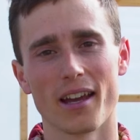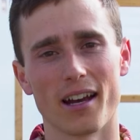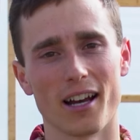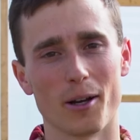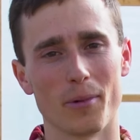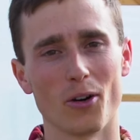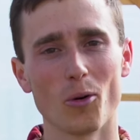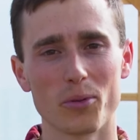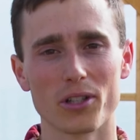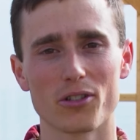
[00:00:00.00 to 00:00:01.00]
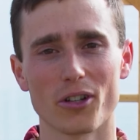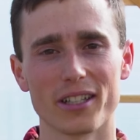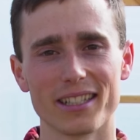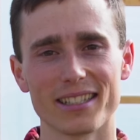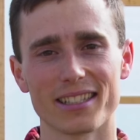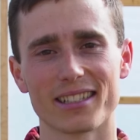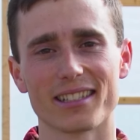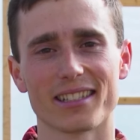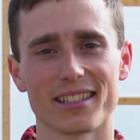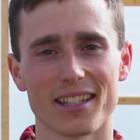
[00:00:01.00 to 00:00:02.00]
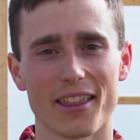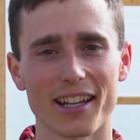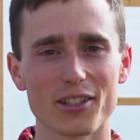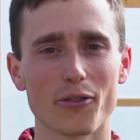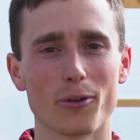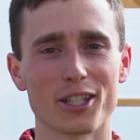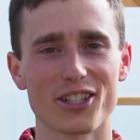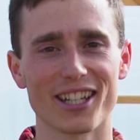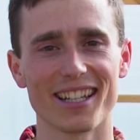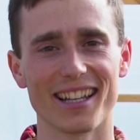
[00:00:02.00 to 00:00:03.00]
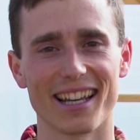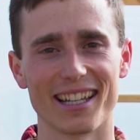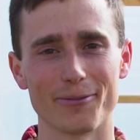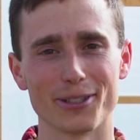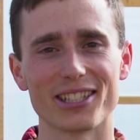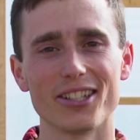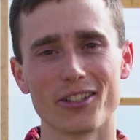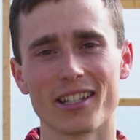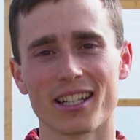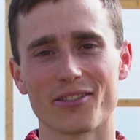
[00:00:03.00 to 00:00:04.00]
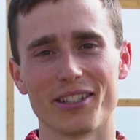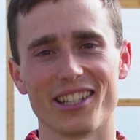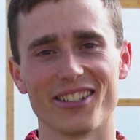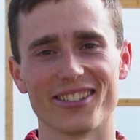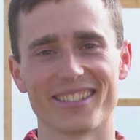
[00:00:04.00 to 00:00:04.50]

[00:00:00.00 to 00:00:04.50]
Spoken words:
I hope you enjoyed this. Thanks for watching, and we'll see you in the next video.